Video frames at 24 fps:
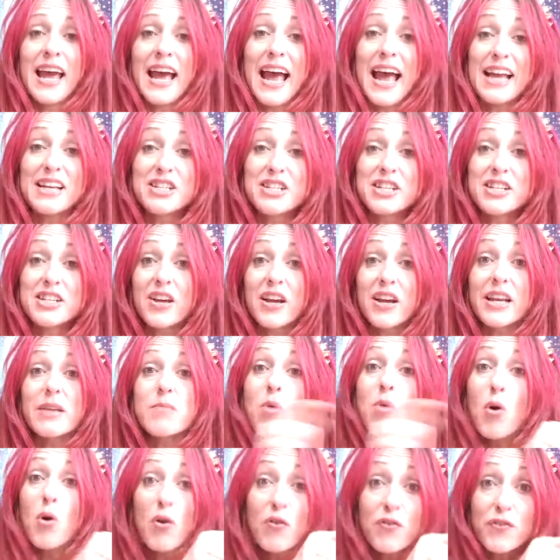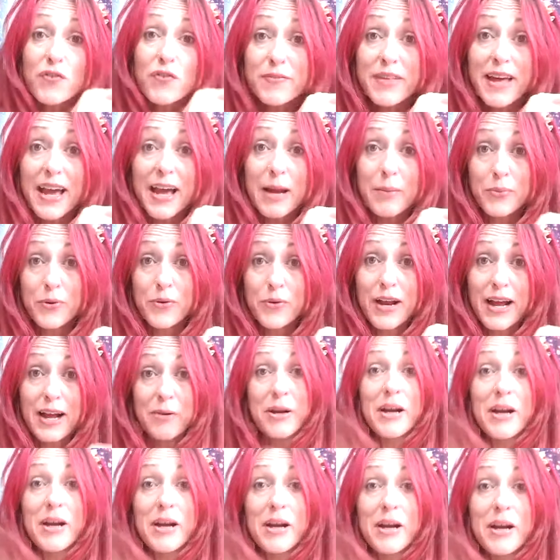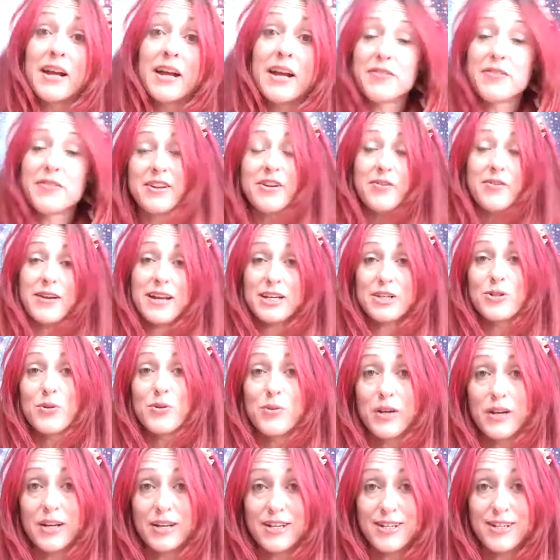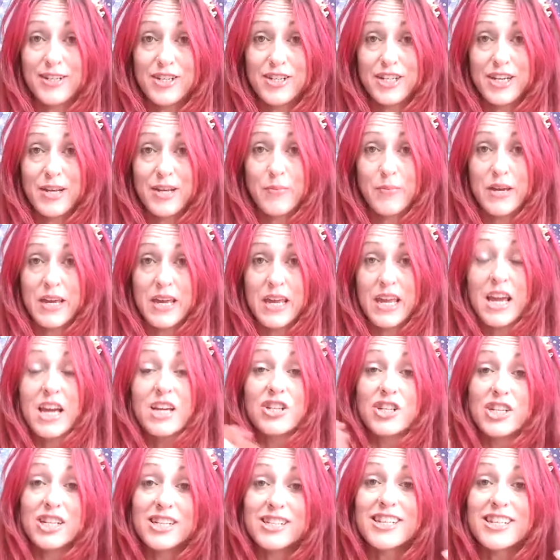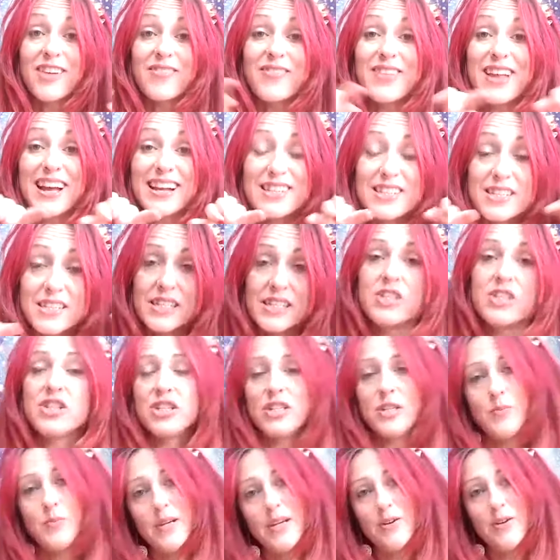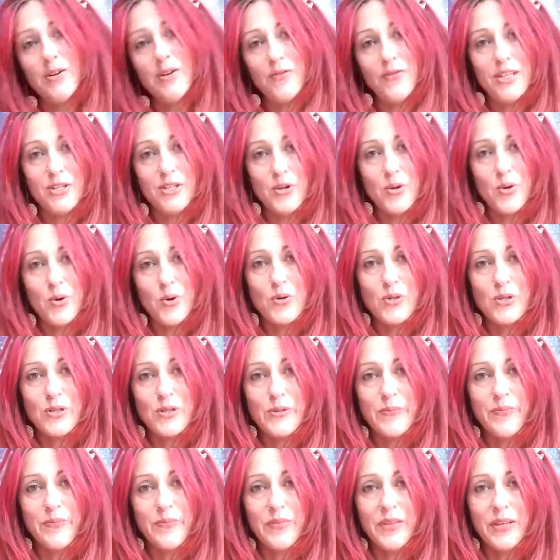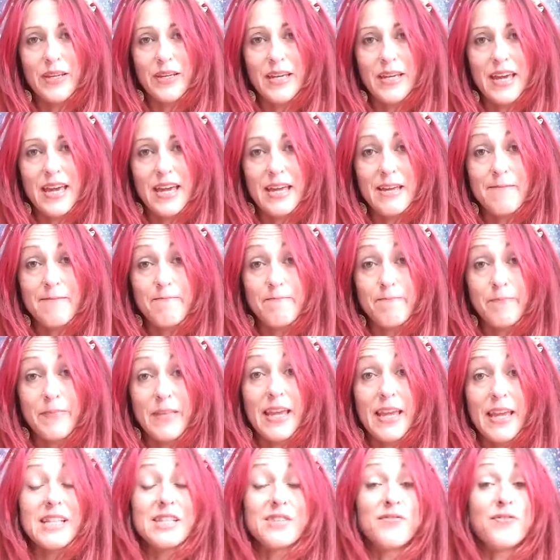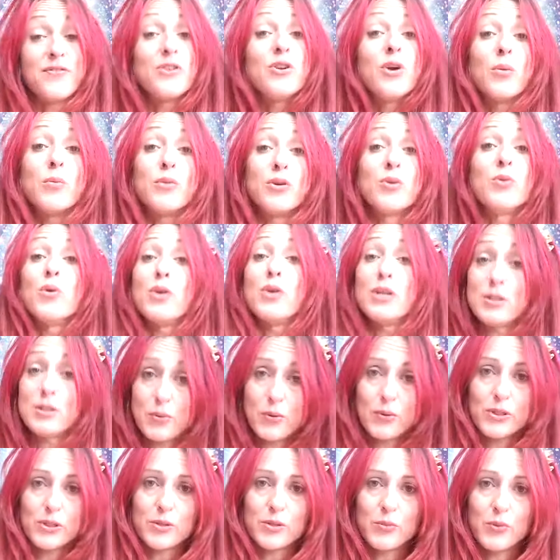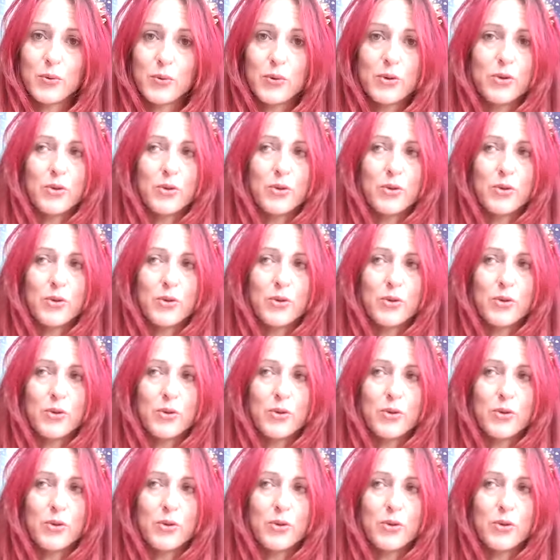And she's earning more from that per hour than her actual work as a GP. She's done that since she's been on this course. Okay. It's phenomenal what is possible.